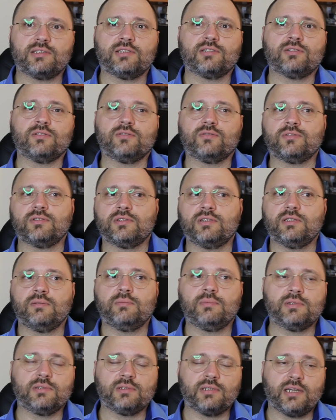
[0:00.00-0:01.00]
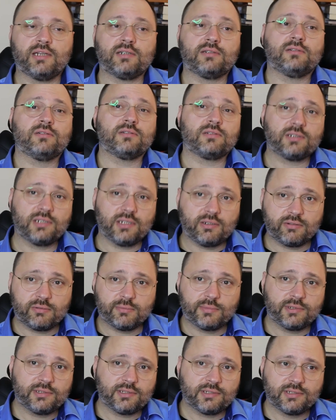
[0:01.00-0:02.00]
the success of the Libyan Accord
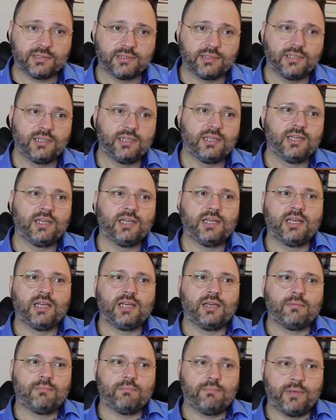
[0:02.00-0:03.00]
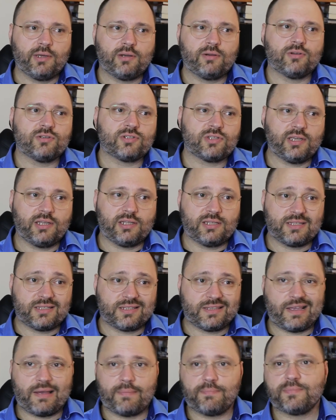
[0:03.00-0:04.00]
government, because it
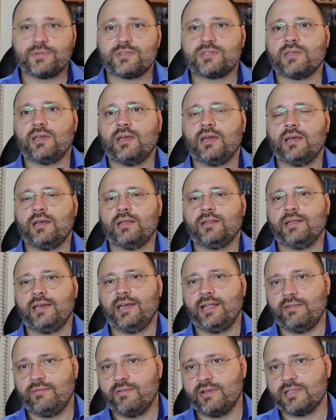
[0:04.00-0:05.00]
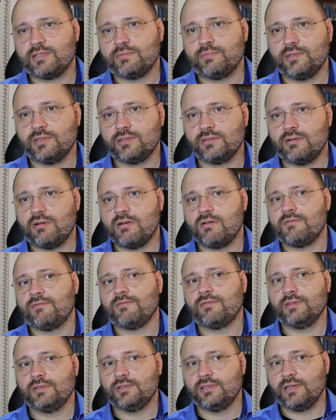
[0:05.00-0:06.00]
stops the advancement
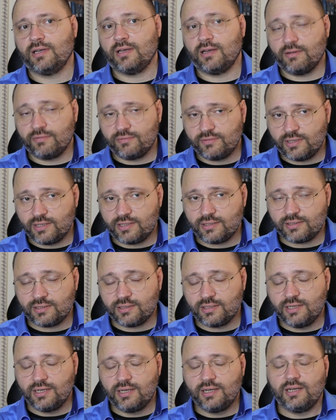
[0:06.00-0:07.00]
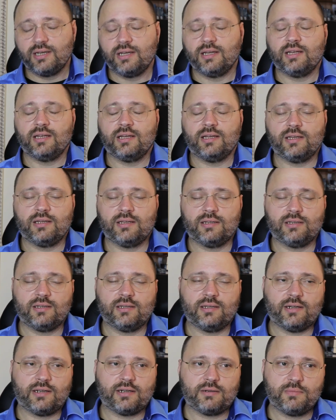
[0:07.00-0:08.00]
of the Haftar
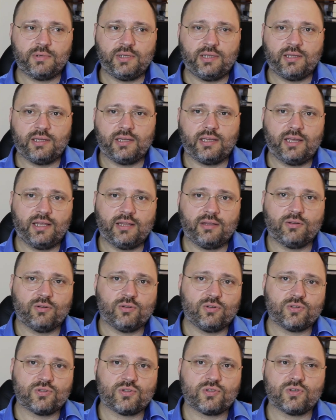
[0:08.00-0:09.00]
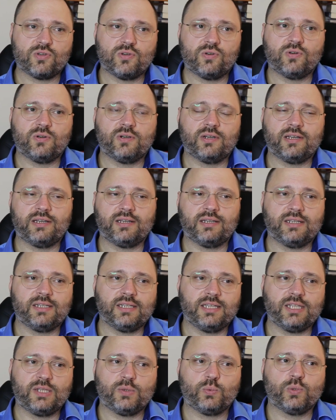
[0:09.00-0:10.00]
army, and also
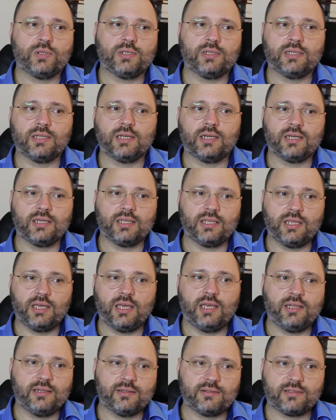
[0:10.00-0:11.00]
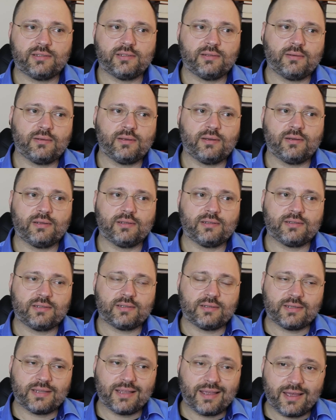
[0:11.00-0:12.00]
it will gain
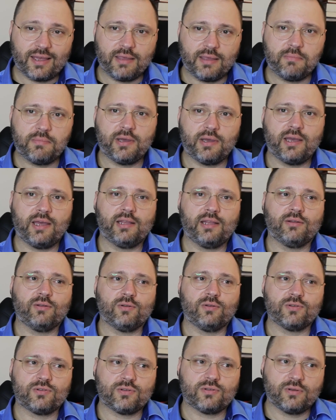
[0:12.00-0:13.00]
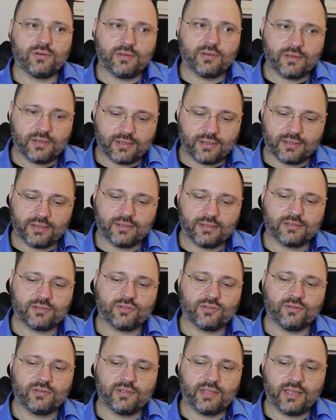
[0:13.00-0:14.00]
time, and also
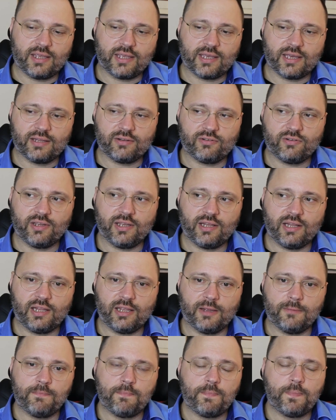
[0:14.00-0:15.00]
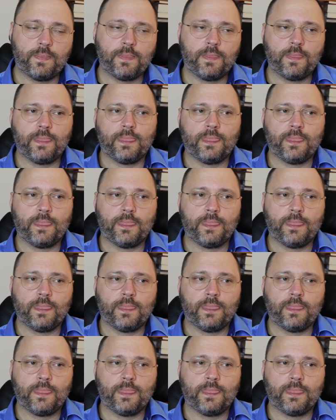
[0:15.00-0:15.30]
so they can really